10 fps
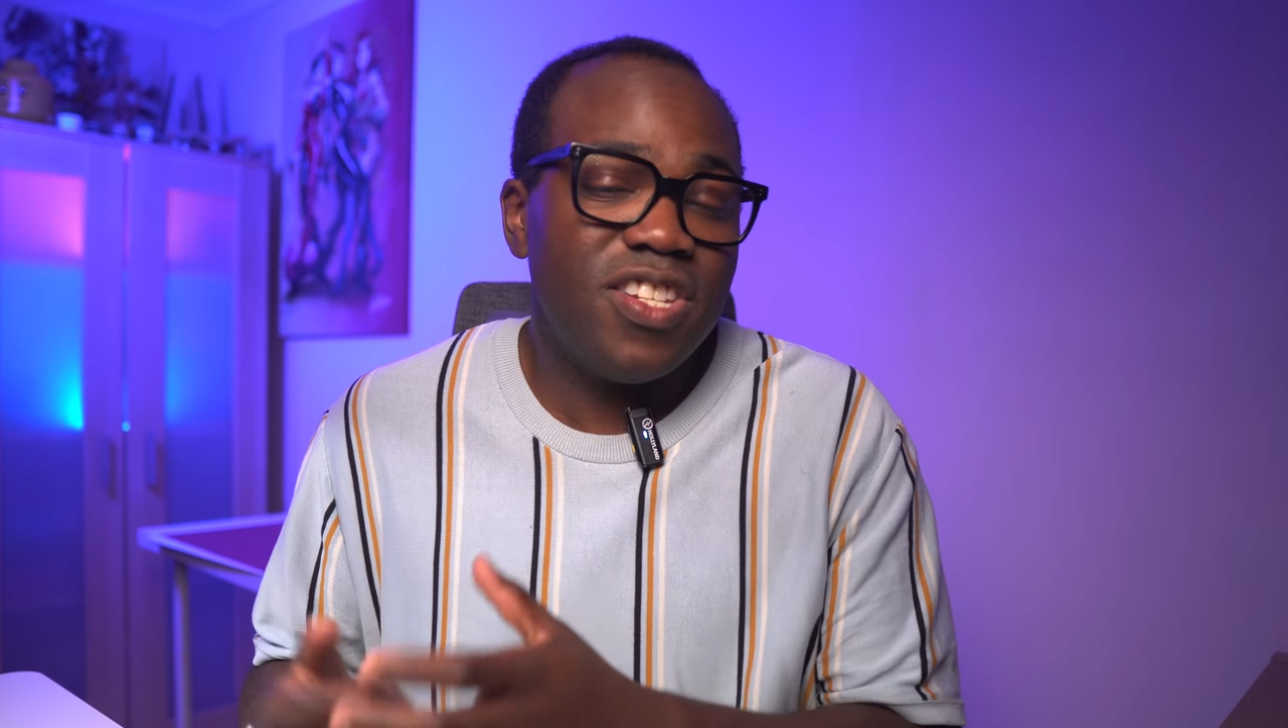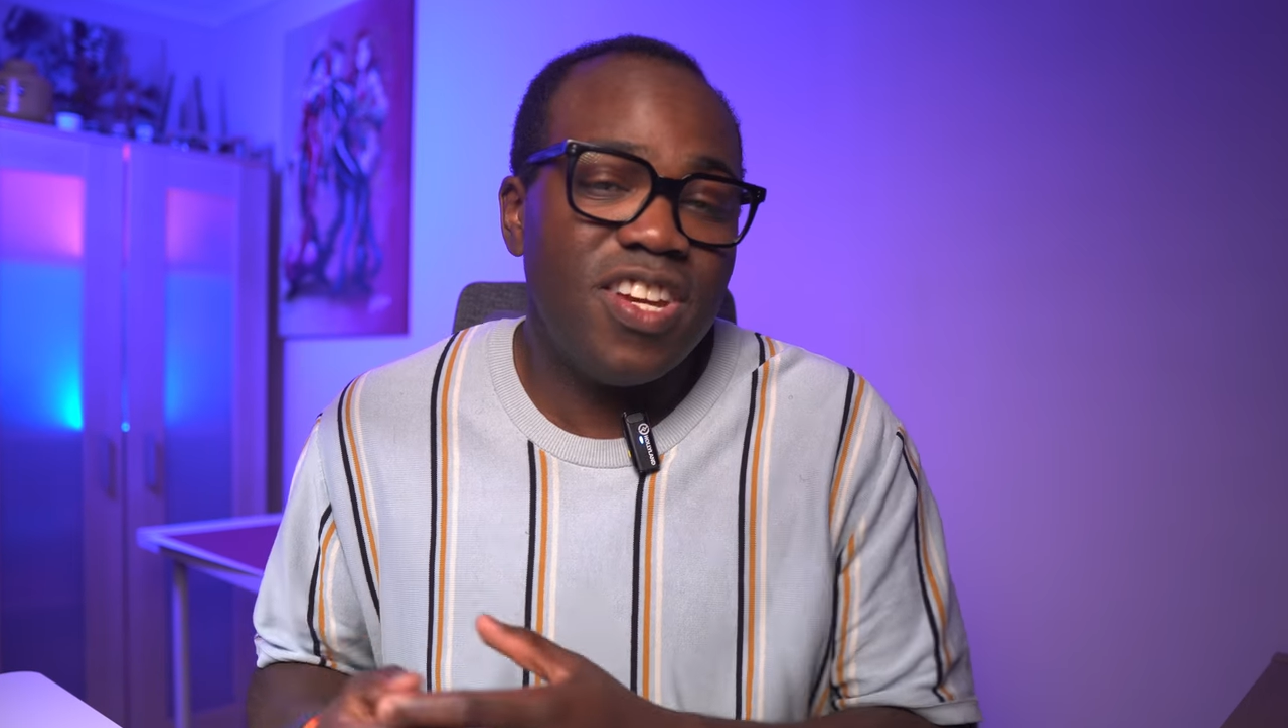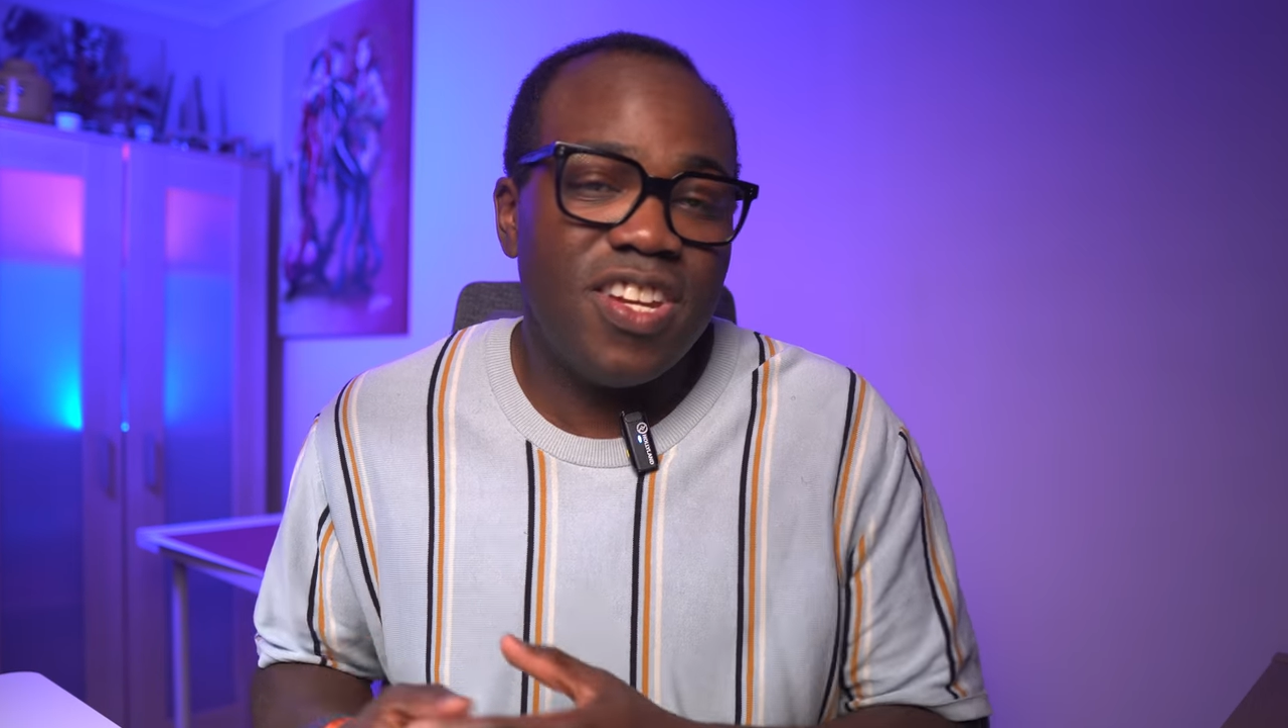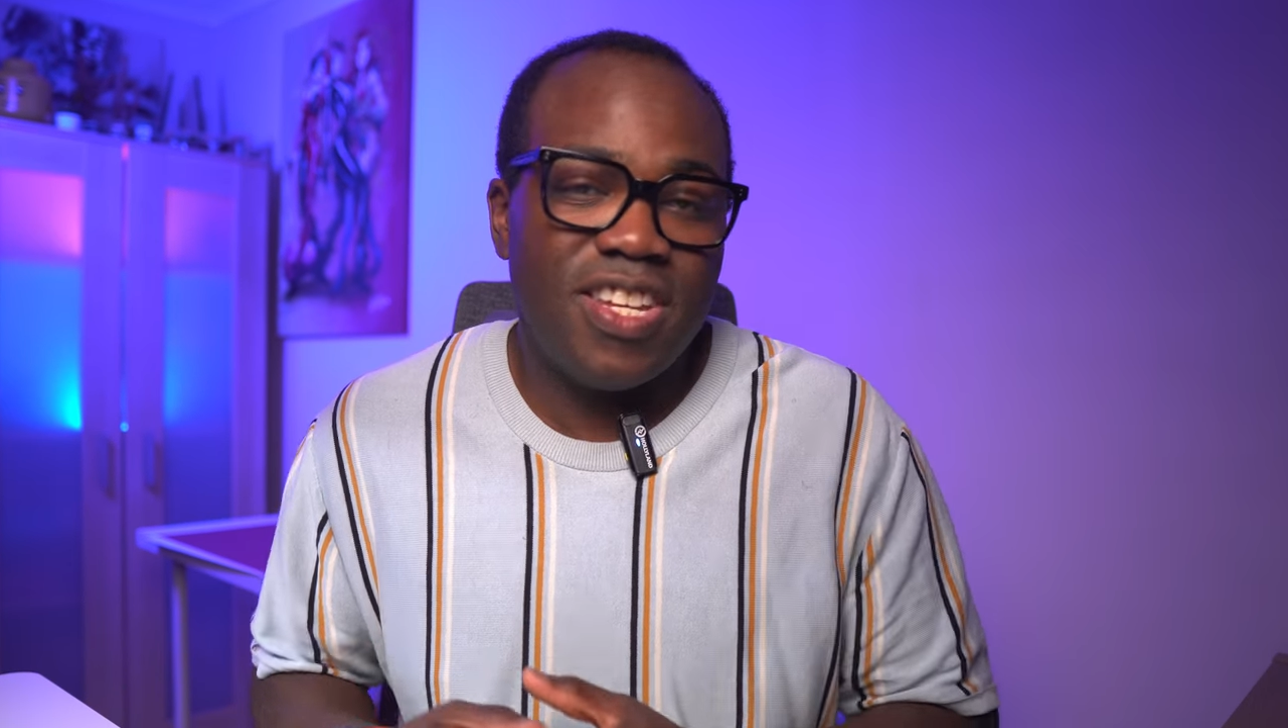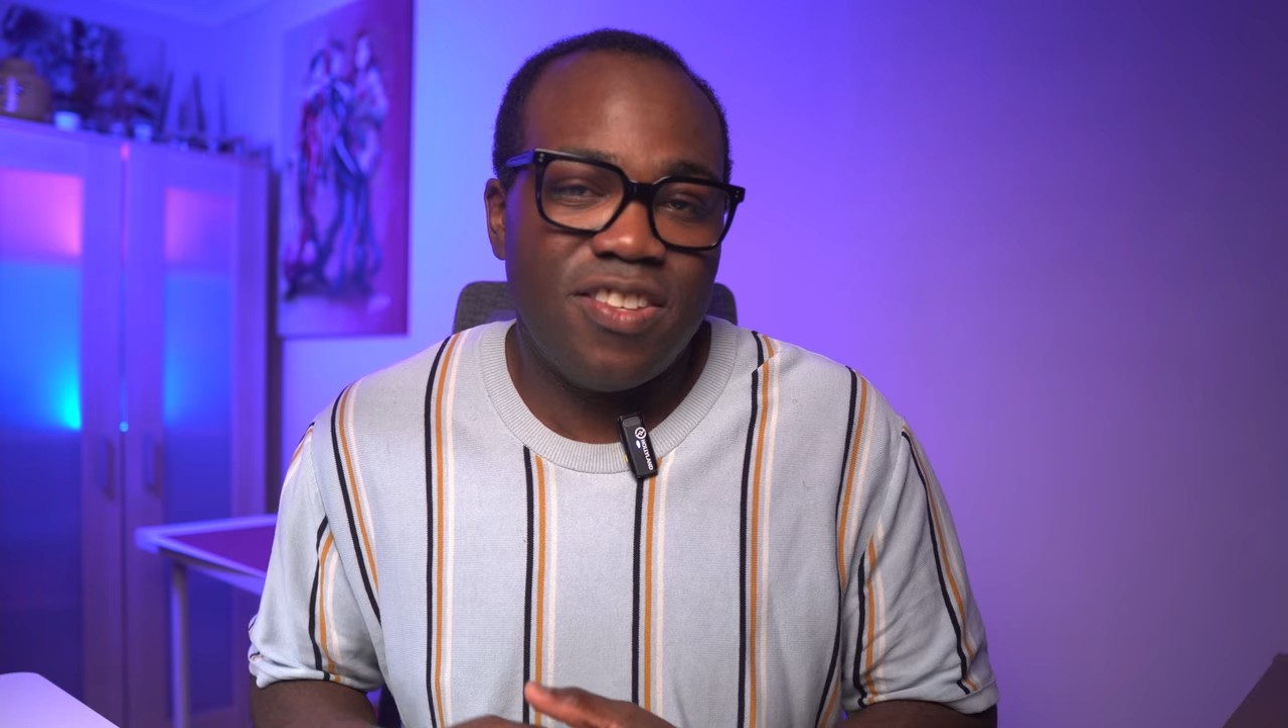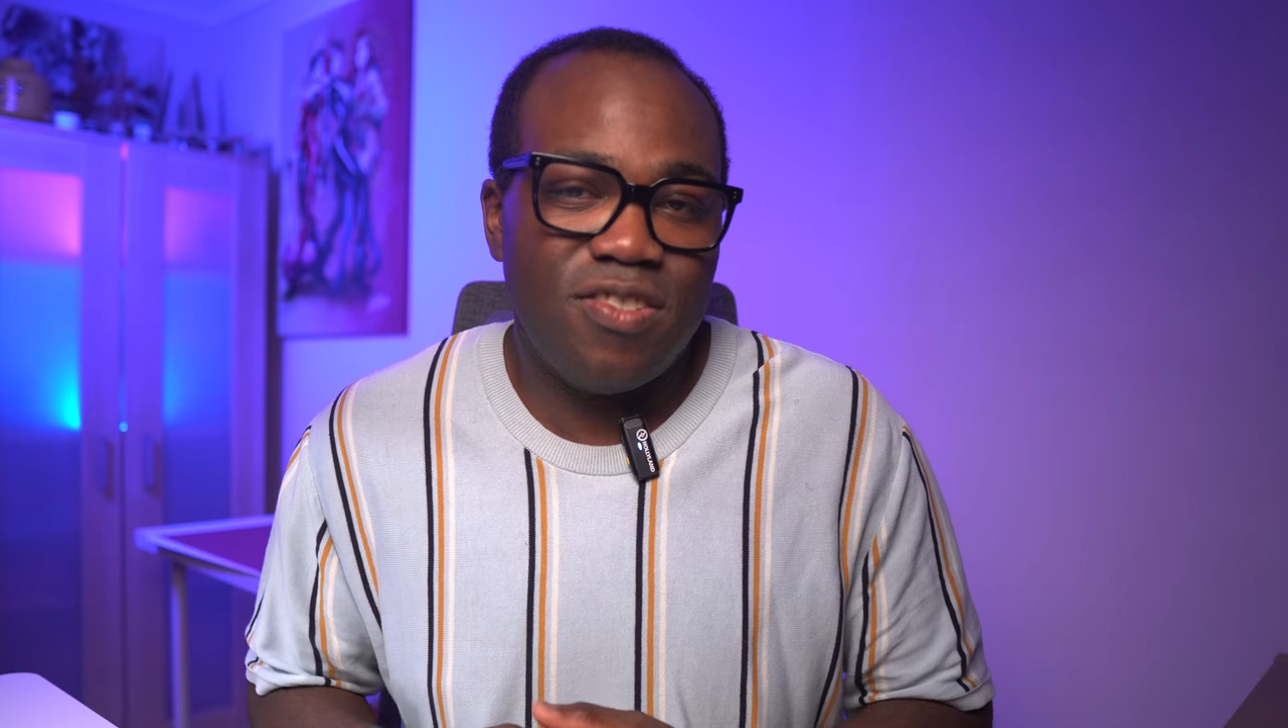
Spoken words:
journey